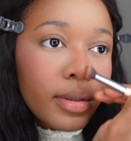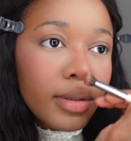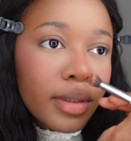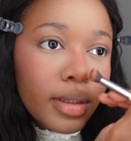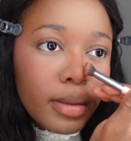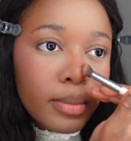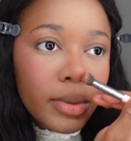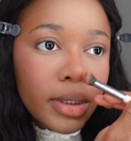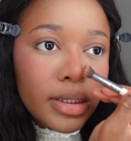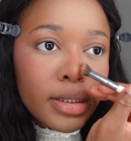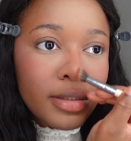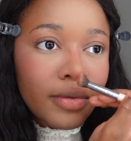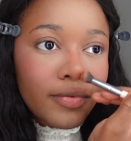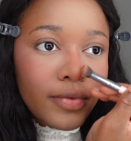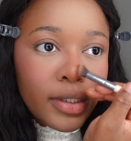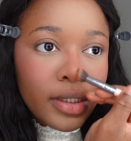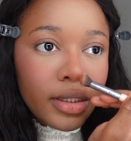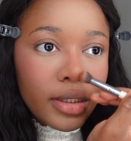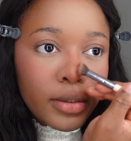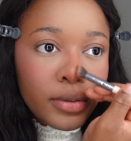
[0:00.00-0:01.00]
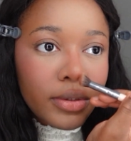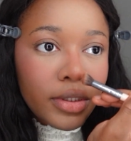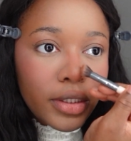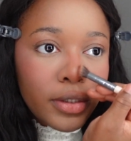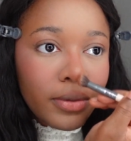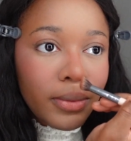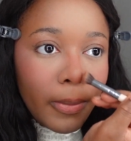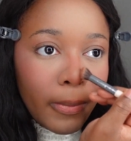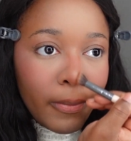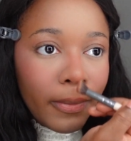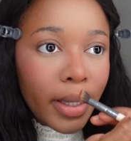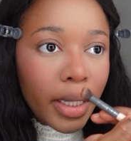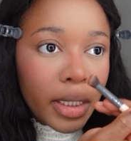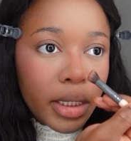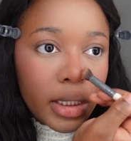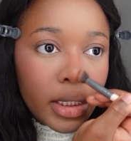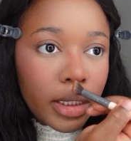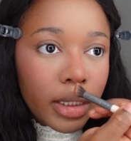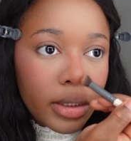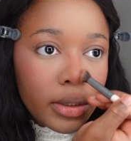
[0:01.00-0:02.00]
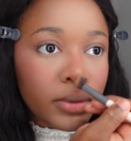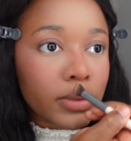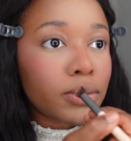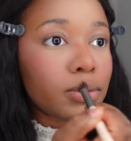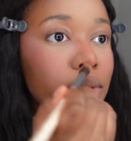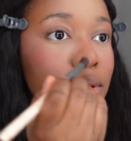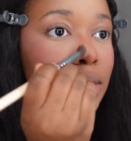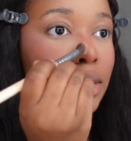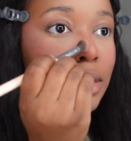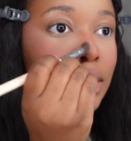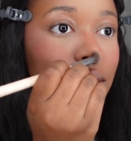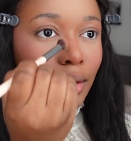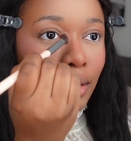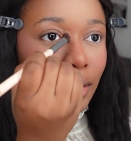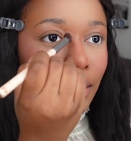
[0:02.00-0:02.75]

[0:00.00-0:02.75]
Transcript: give myself like a little cute button nose.